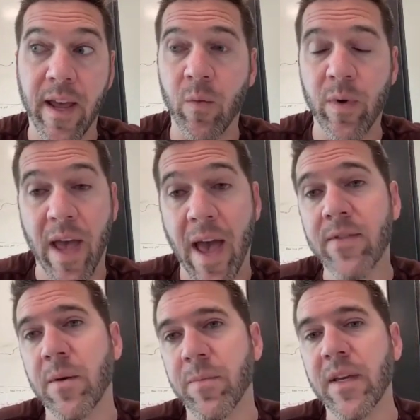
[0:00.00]
hey, we
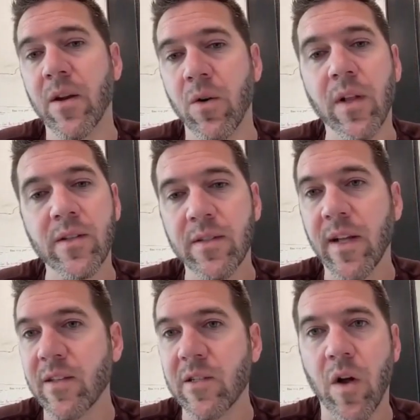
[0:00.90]
have something here. Let's
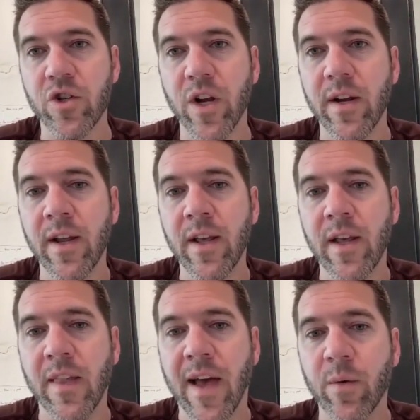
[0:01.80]
launch it.
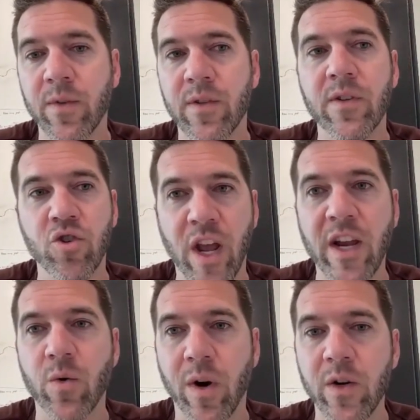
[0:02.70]
And that was in
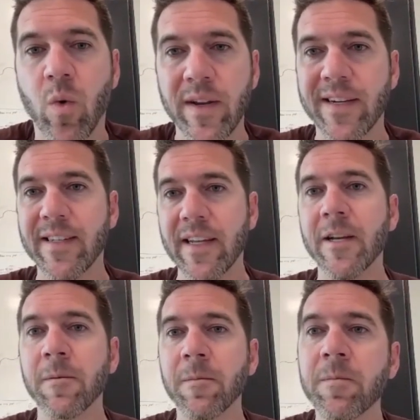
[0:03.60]
January 2016.